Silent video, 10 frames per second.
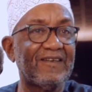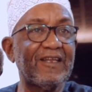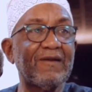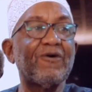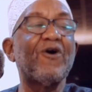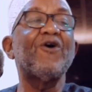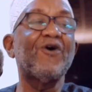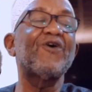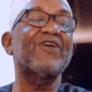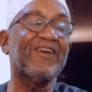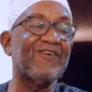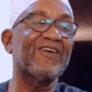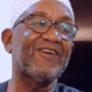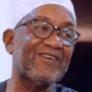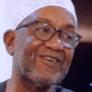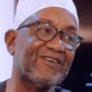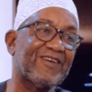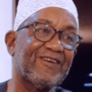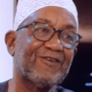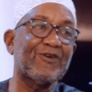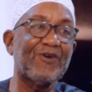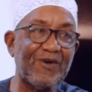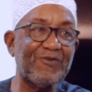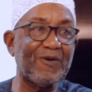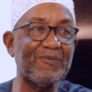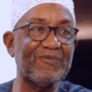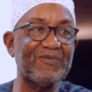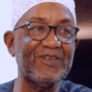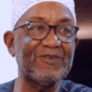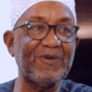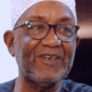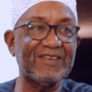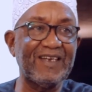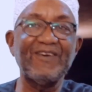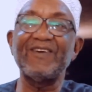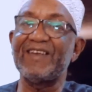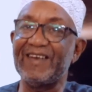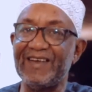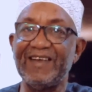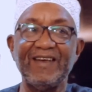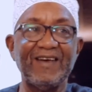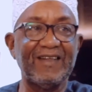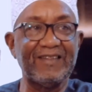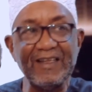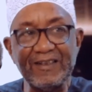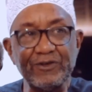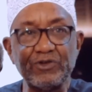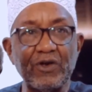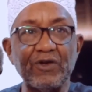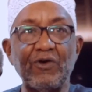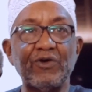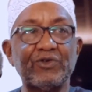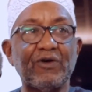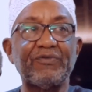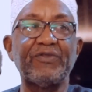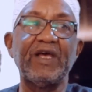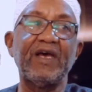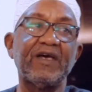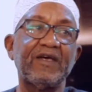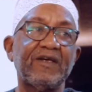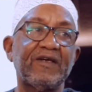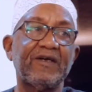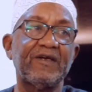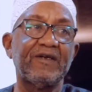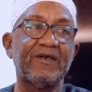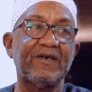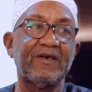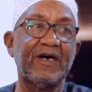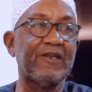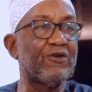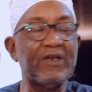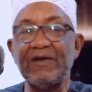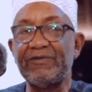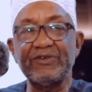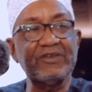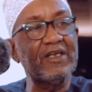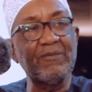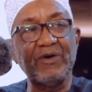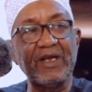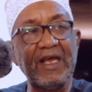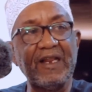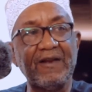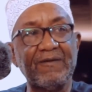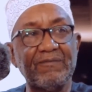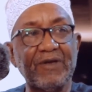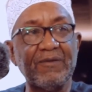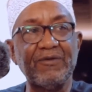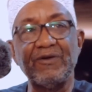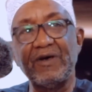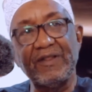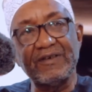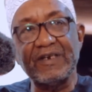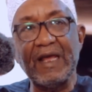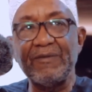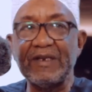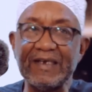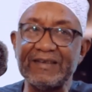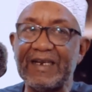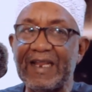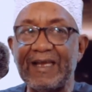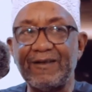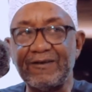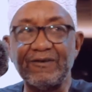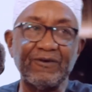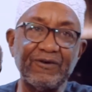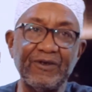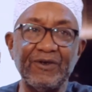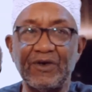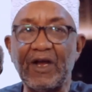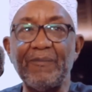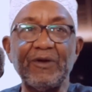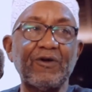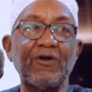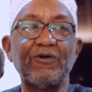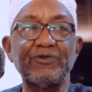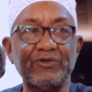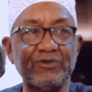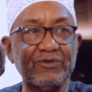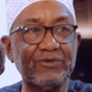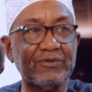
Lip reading: Tell him, oh, okay. So you're from this place, eh? Okay. And then the story goes off there. And you'll never see him again. Maybe you are the tribe he doesn't like, coming close to.